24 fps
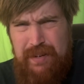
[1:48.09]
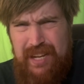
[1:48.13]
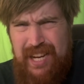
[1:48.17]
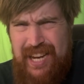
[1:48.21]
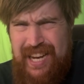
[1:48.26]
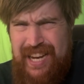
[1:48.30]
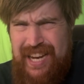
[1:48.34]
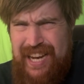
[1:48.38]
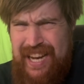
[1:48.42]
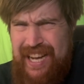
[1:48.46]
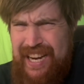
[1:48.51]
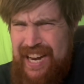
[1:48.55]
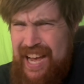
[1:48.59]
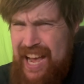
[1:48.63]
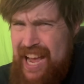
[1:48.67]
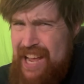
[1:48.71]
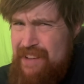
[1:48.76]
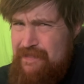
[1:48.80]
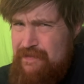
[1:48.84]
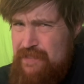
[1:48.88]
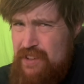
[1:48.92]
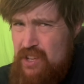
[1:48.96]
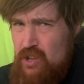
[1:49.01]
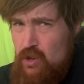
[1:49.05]
but
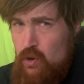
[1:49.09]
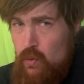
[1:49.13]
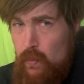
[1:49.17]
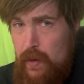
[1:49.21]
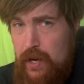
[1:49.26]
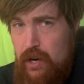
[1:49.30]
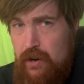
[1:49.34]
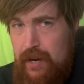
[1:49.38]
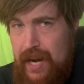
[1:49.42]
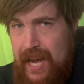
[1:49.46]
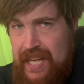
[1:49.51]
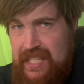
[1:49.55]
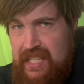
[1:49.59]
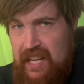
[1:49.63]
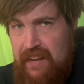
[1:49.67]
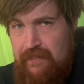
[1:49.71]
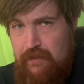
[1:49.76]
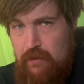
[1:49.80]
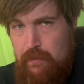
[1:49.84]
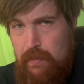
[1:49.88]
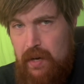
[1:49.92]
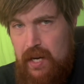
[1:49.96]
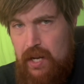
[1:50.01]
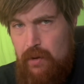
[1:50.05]
I feel weird
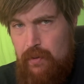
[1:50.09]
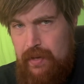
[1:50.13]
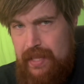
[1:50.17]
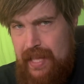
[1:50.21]
asking for money